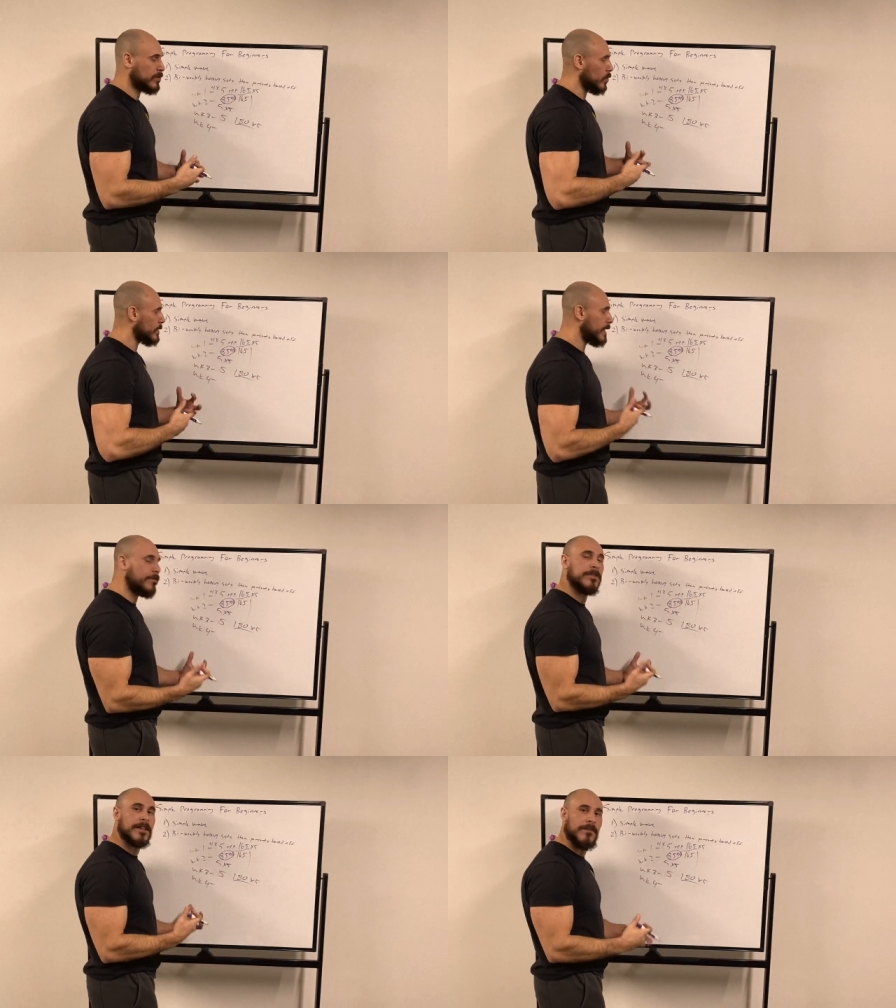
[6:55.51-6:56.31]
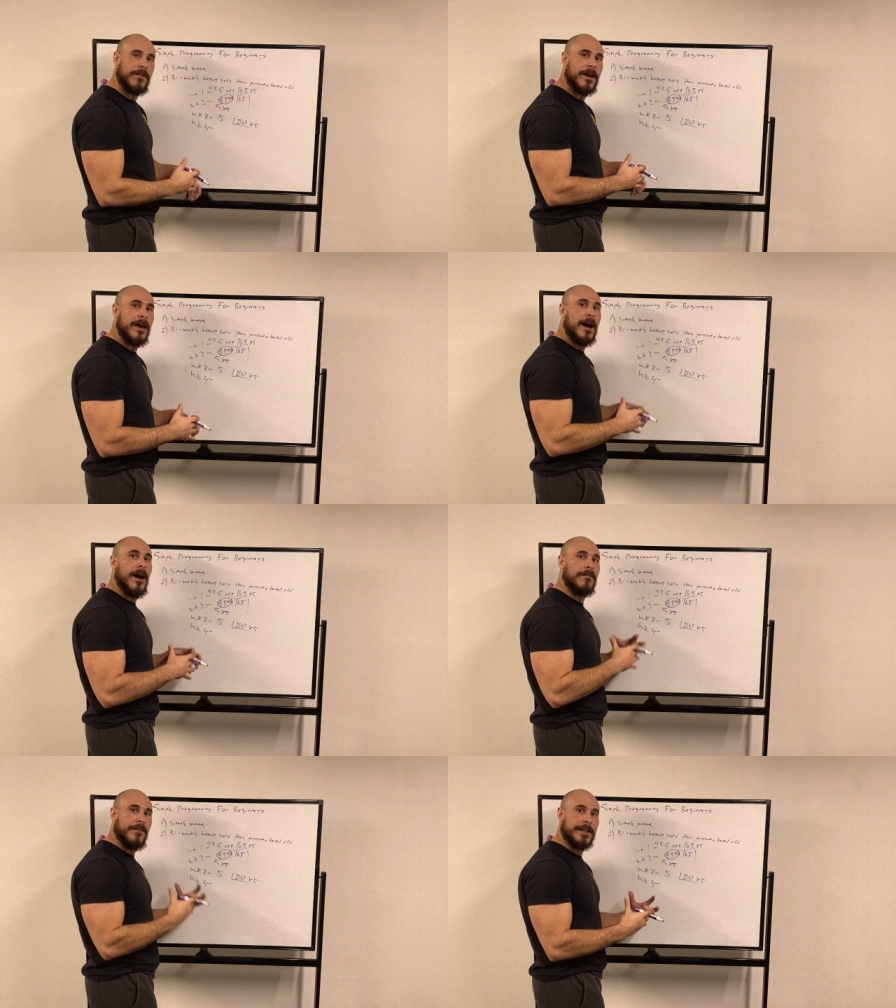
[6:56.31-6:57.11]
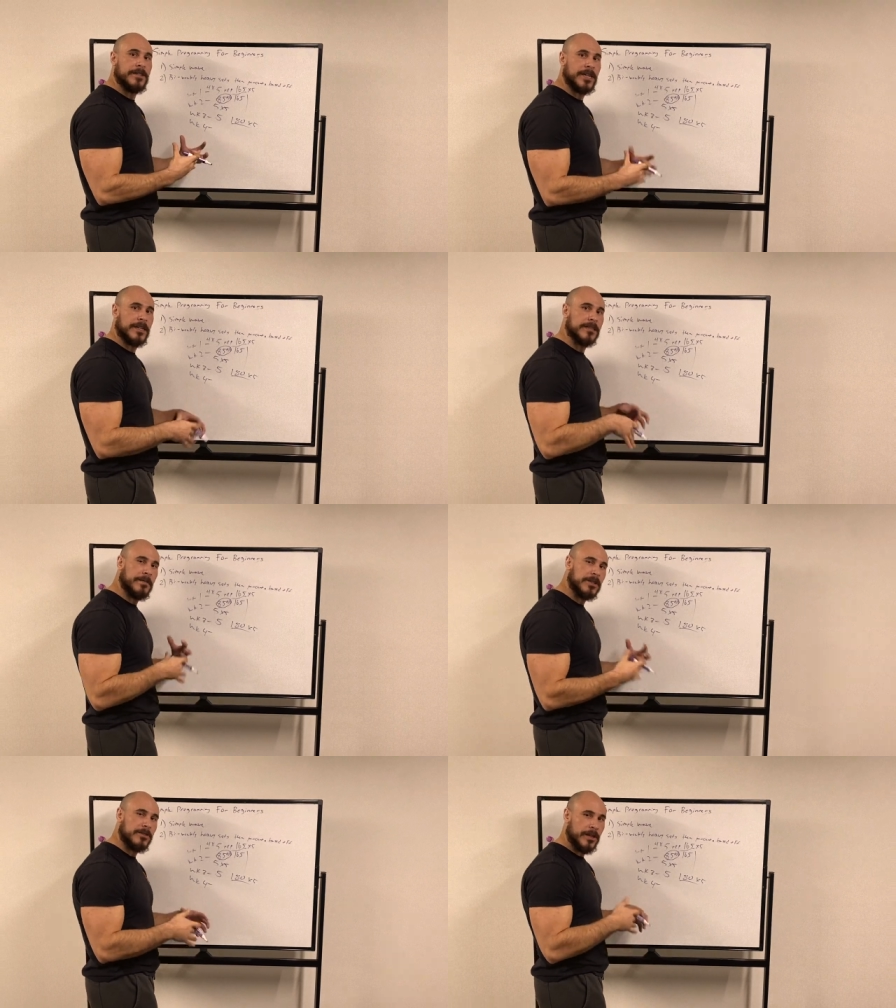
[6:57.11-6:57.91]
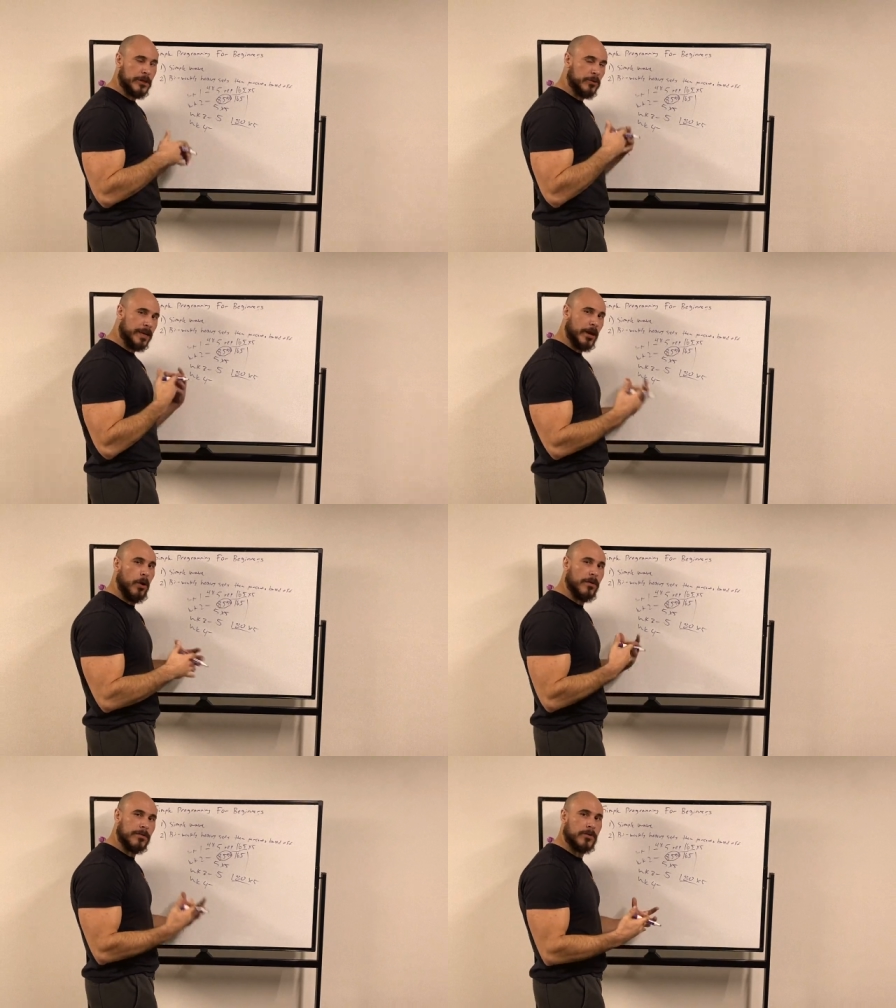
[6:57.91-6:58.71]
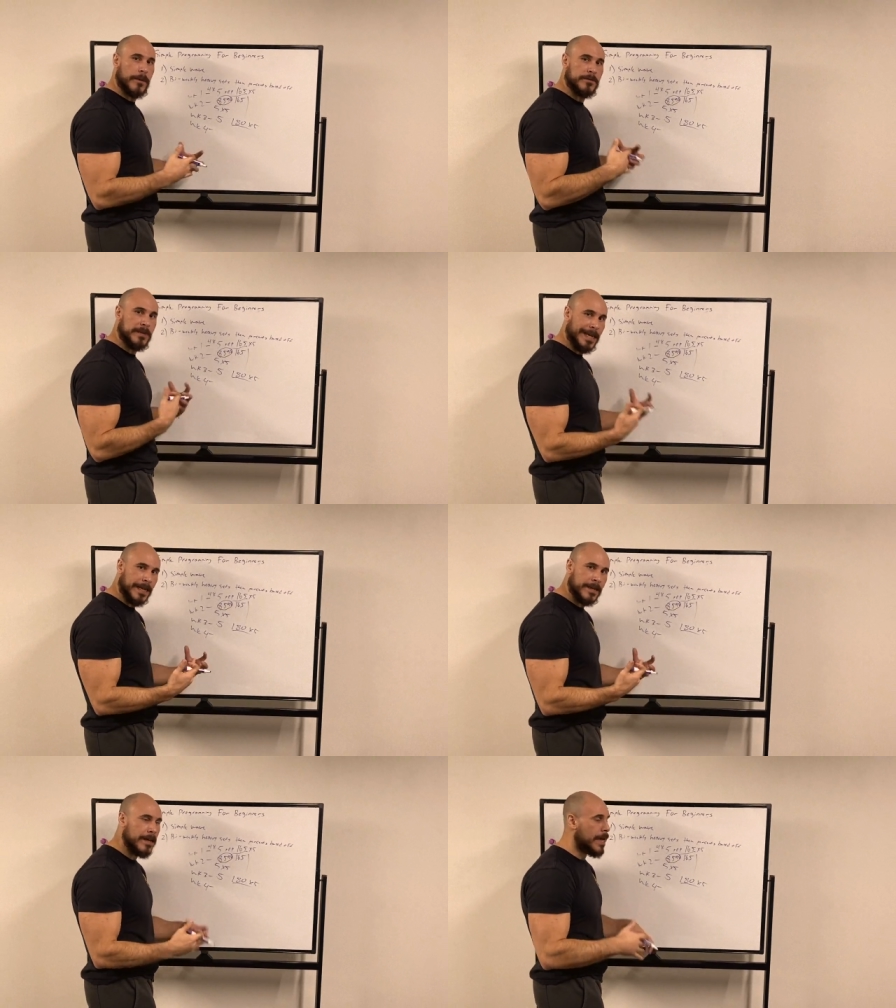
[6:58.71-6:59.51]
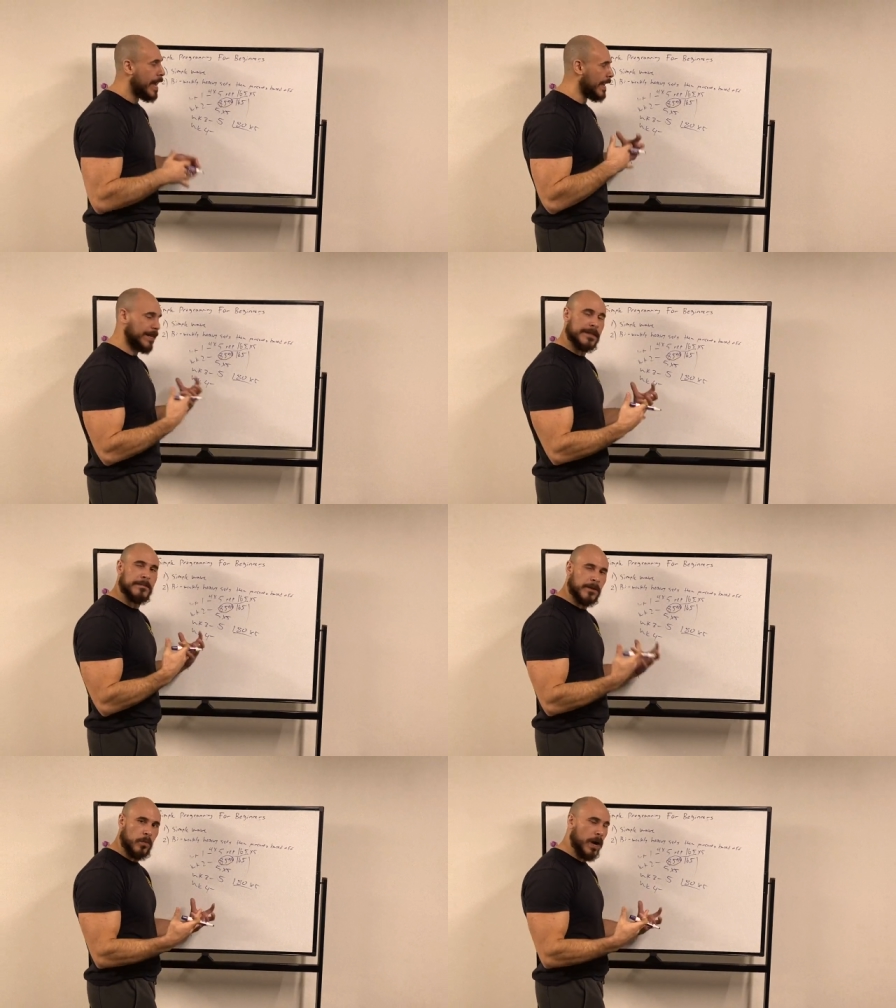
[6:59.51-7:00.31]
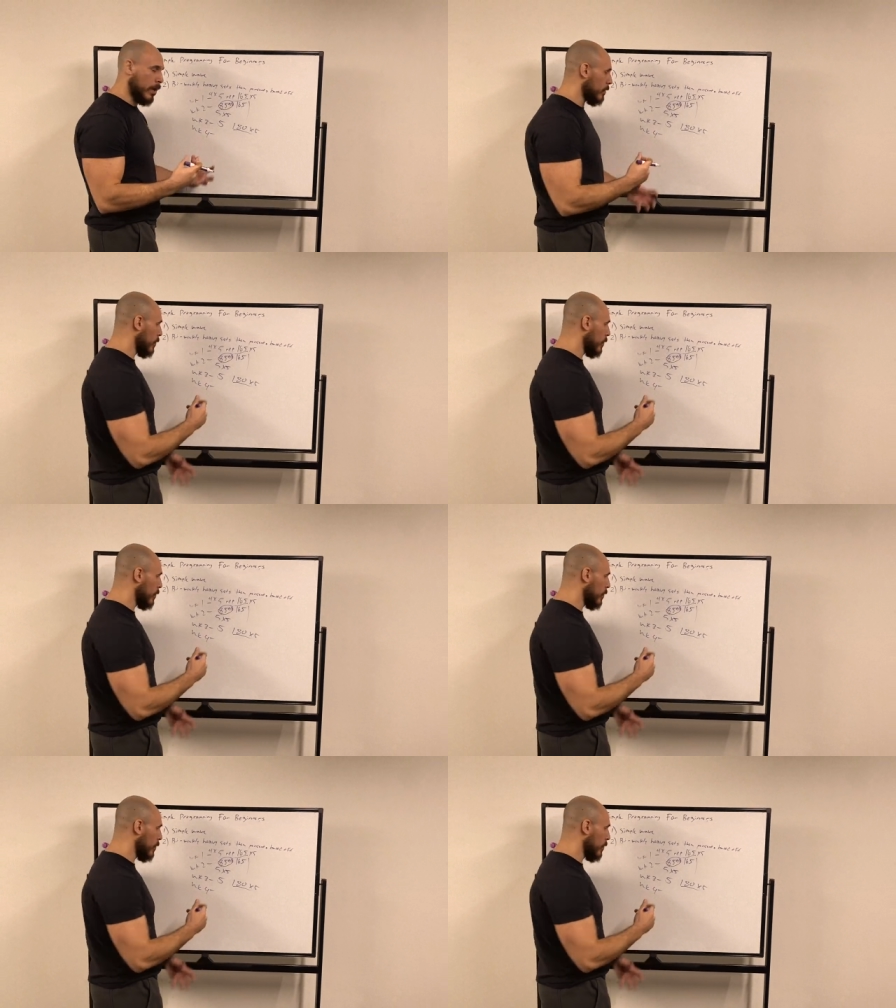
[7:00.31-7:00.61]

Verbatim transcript: So give yourself a fighting chance to make sure that you get all those reps in and get them done well.